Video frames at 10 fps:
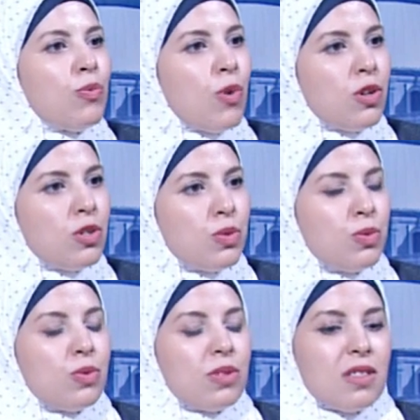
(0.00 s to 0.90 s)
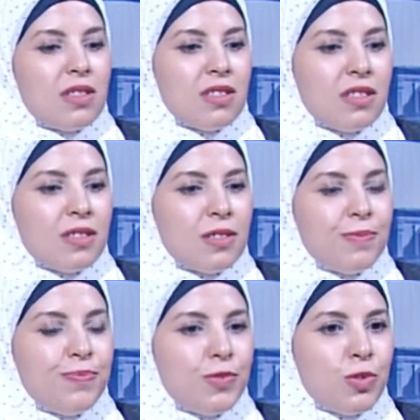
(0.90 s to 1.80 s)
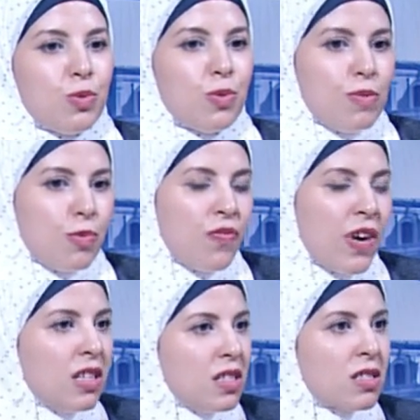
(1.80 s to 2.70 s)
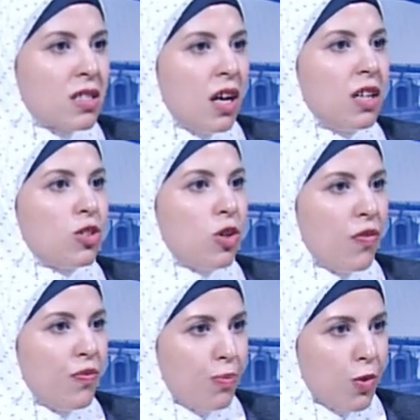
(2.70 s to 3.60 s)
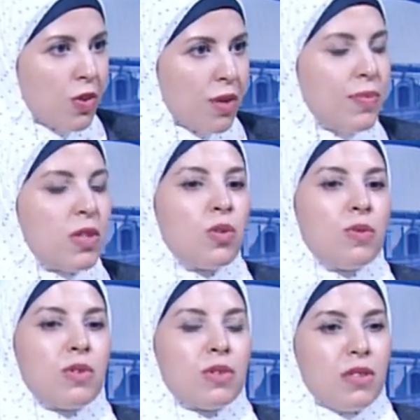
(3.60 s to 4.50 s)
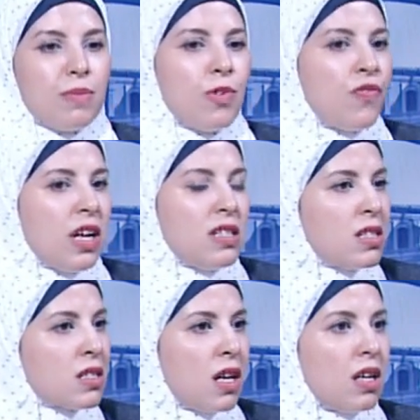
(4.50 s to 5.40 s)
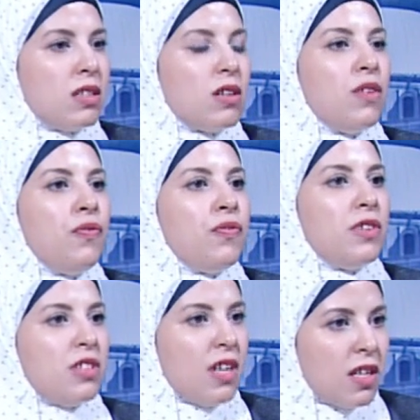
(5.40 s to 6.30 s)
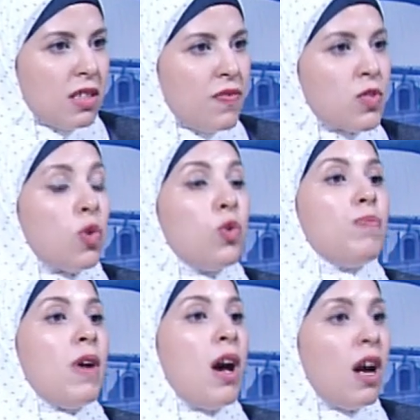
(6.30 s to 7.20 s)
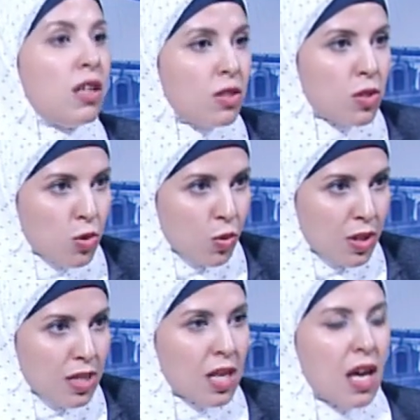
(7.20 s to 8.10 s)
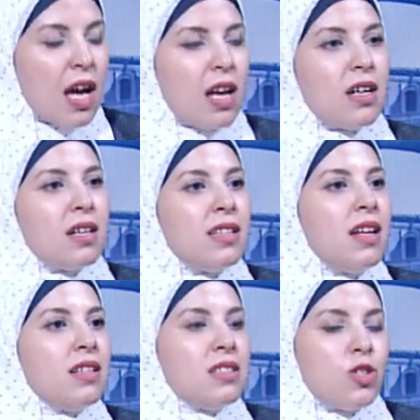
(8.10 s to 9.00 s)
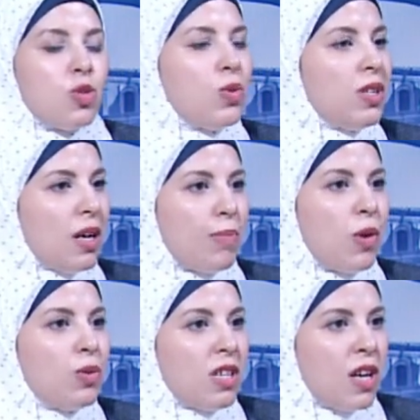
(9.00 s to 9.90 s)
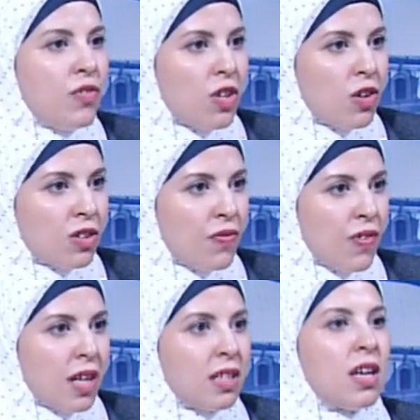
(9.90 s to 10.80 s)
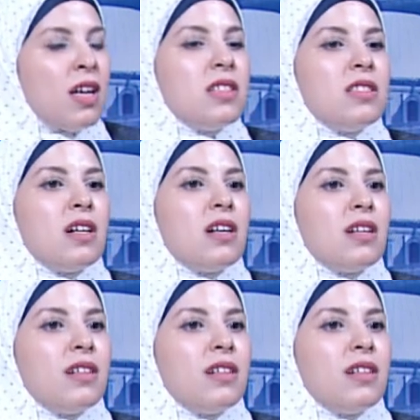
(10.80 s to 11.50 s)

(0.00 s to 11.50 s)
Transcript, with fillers: will work to uh, to provide this kind of program, uh, provide this kind of narratives or behind the stories, mm -hmm. uh, telling the story about every artifact, mm -hmm. the